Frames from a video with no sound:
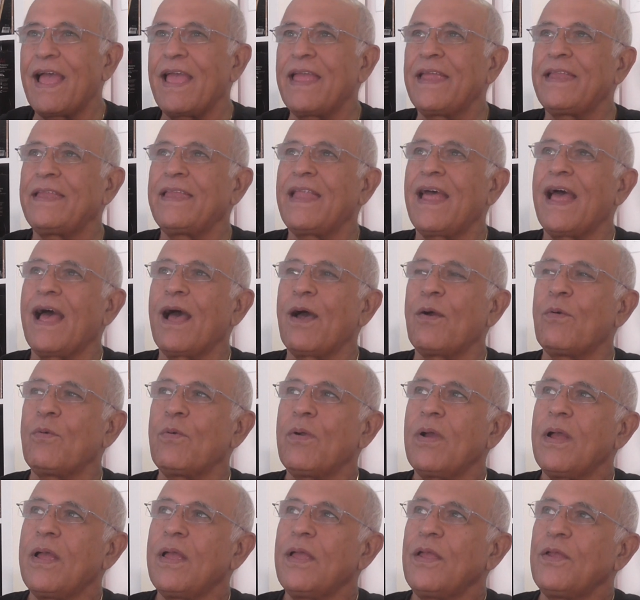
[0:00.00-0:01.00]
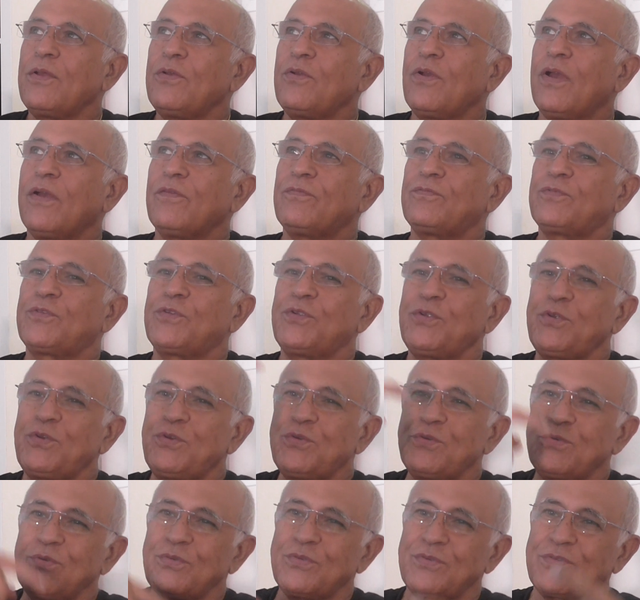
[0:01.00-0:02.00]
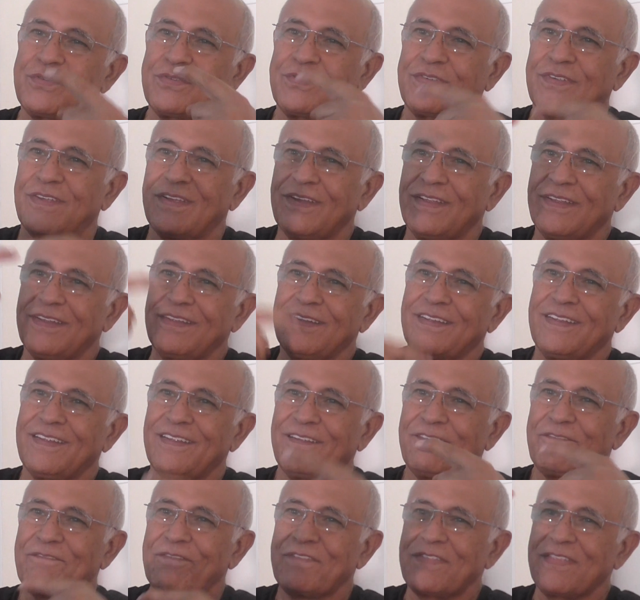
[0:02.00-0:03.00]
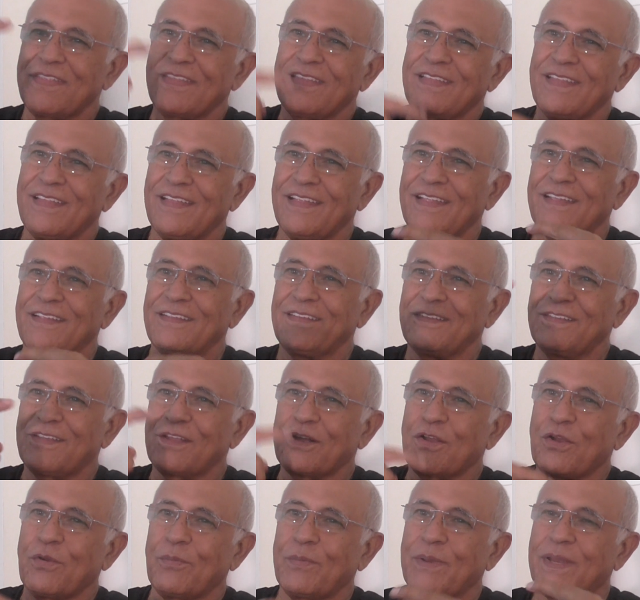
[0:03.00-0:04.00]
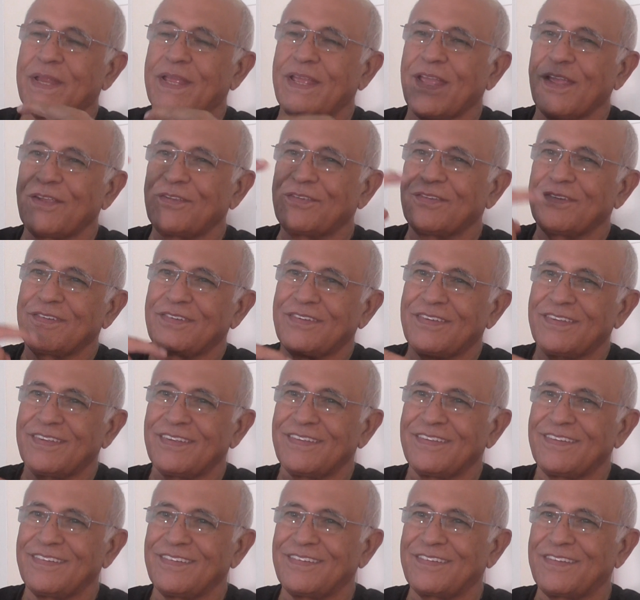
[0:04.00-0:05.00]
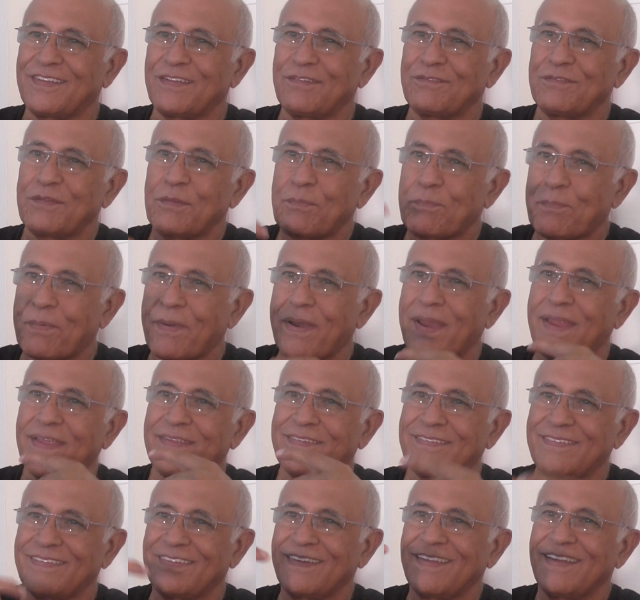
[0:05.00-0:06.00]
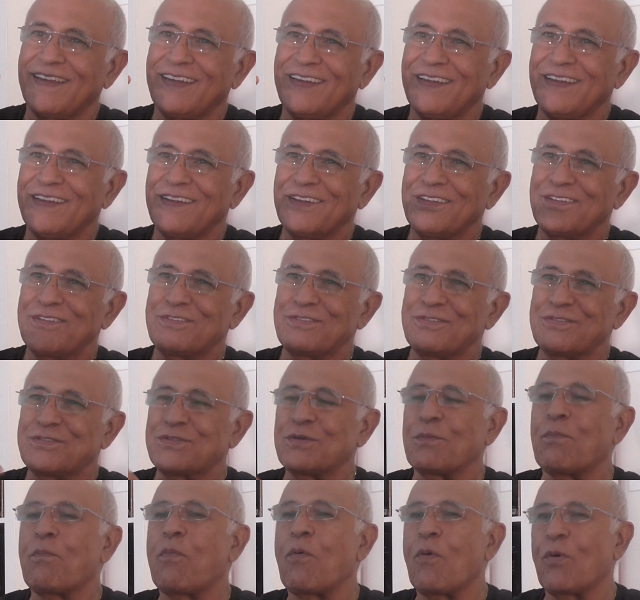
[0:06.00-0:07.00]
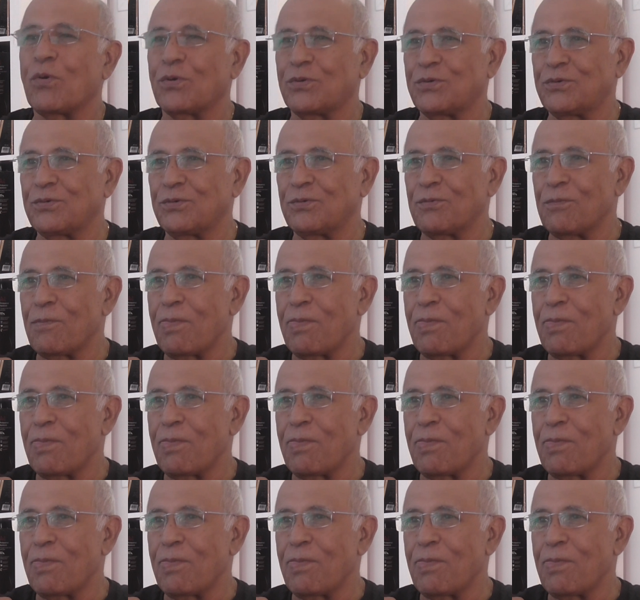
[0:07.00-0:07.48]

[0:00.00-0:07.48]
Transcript: And now you have to use the communication system, the press, mm-hmm. to support you,